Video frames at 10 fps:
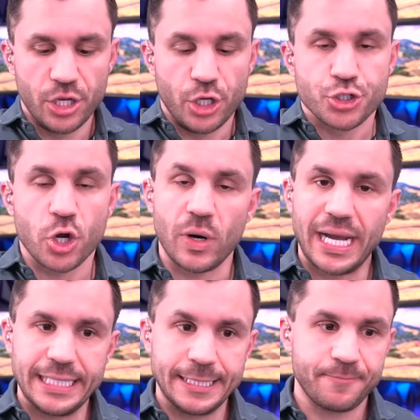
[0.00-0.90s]
So
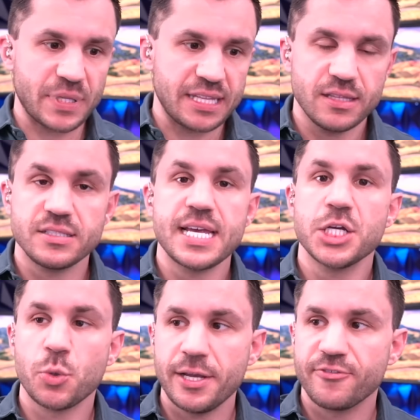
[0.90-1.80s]
I think the
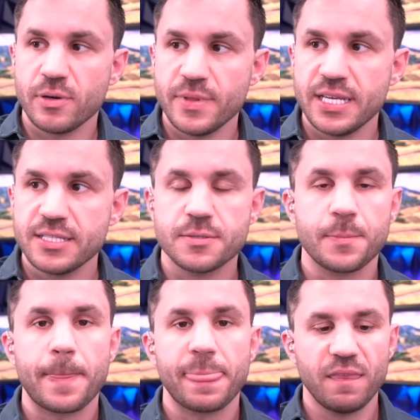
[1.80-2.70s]
takeaway from this
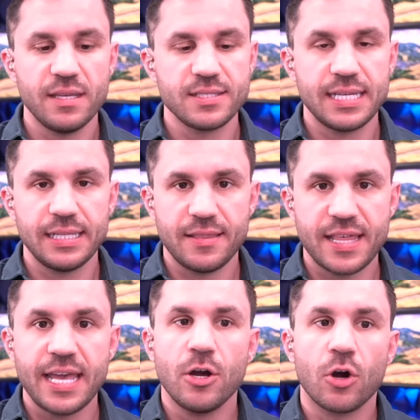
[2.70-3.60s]
is that
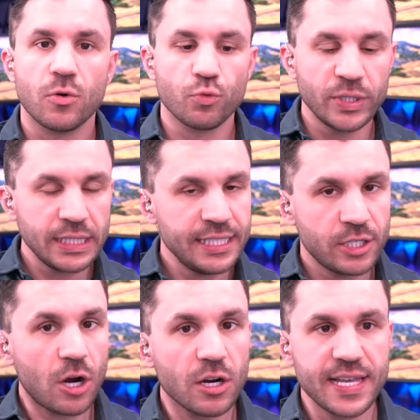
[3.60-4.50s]
they are really
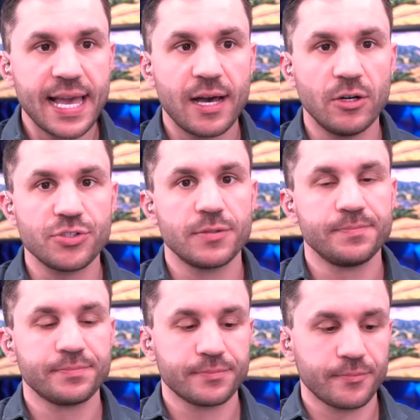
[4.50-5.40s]
carving out
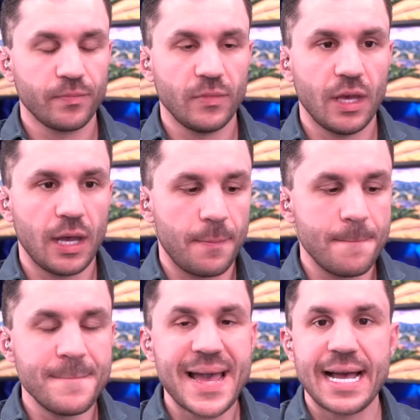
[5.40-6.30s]
a
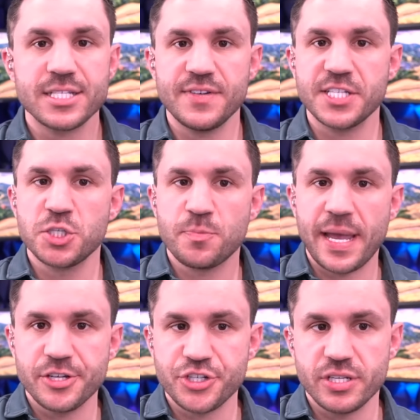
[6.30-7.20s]
massive
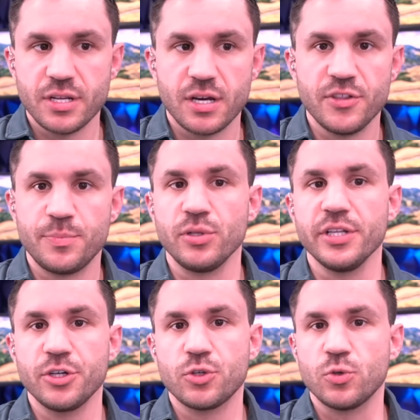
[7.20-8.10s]
expansion of the
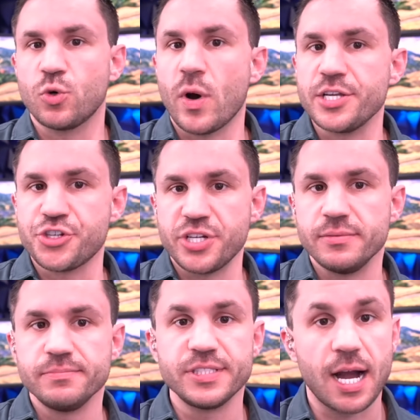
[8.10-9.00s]
political
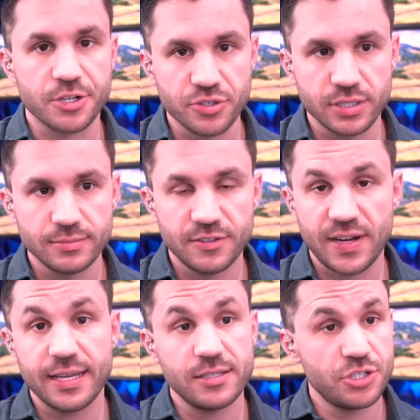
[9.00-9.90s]
question doctrine, if I
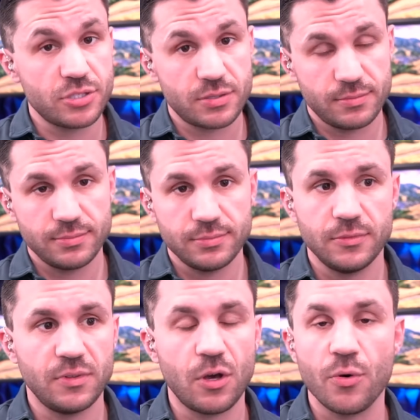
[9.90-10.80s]
can just
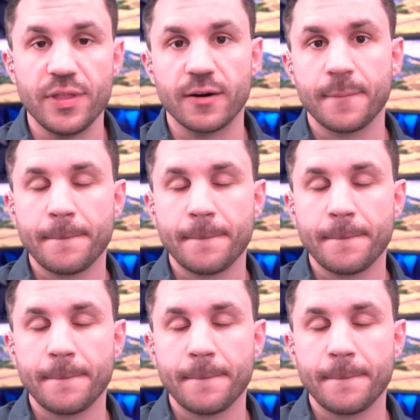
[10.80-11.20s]
go there.